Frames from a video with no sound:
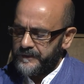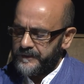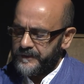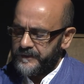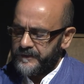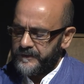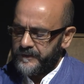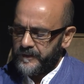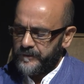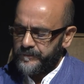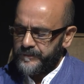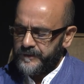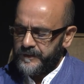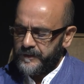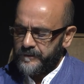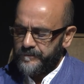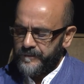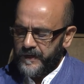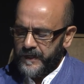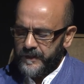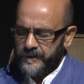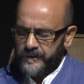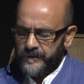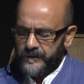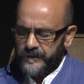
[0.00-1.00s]
The subject
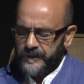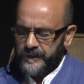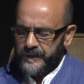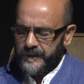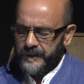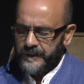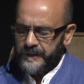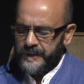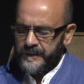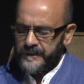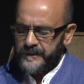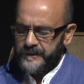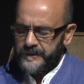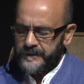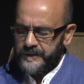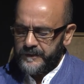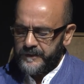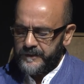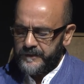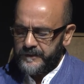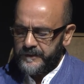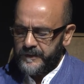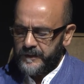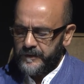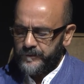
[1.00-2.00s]
matter lends
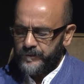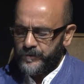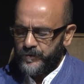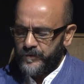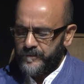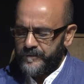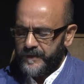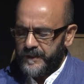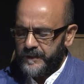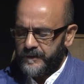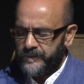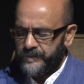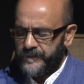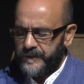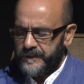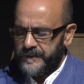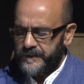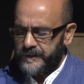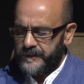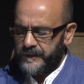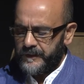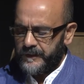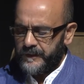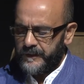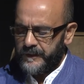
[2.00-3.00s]
itself to
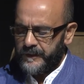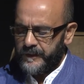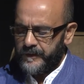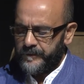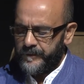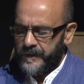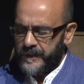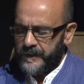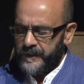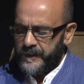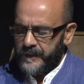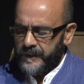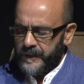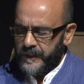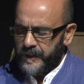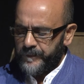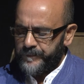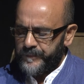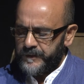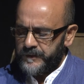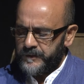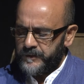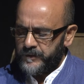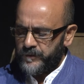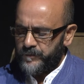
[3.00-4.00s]
metaphysical and
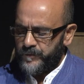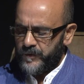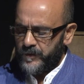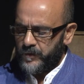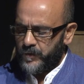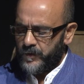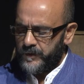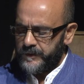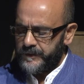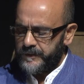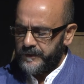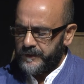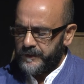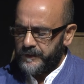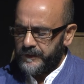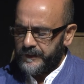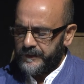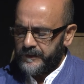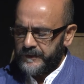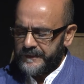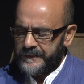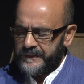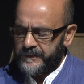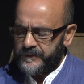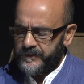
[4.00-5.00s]
epistemological
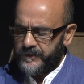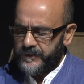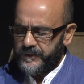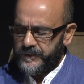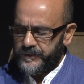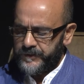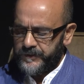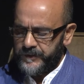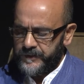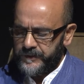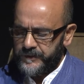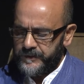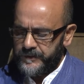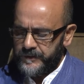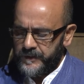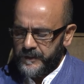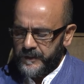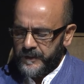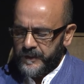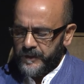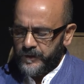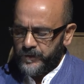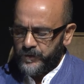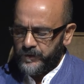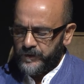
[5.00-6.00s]
considerations
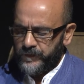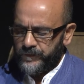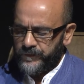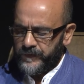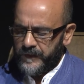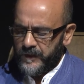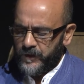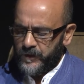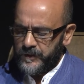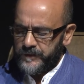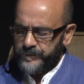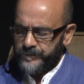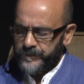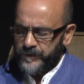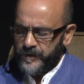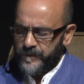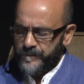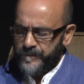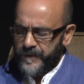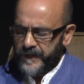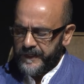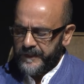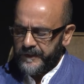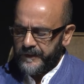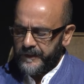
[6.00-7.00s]
to the philosophy of
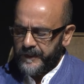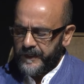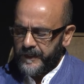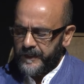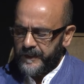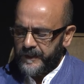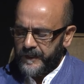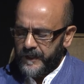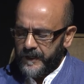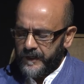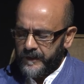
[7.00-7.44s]
mind and,